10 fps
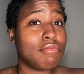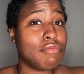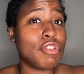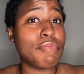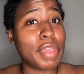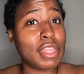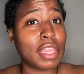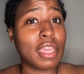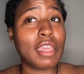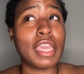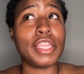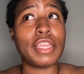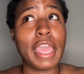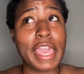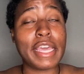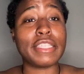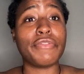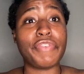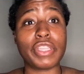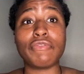you may think and it has
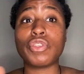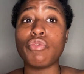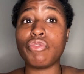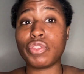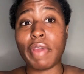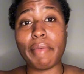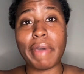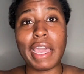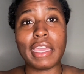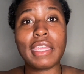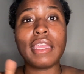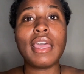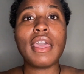effective scores right by it.